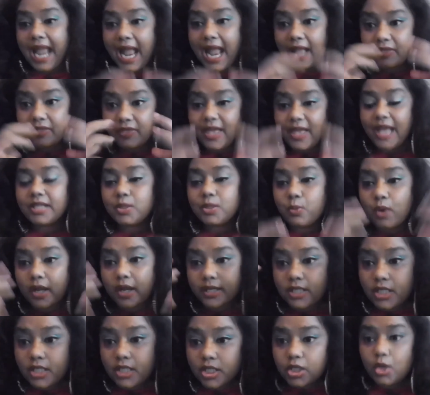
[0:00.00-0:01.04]
And that's why
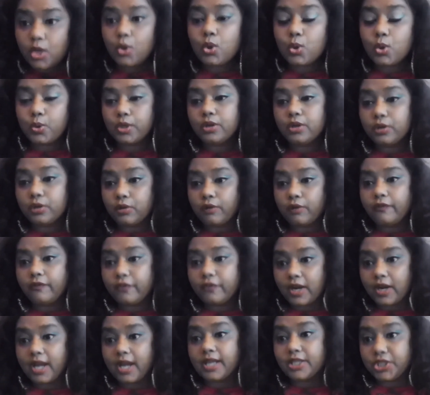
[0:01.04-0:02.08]
it's so critical
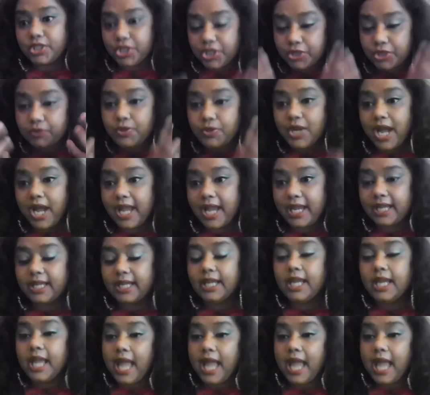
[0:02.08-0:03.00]
for us to unite.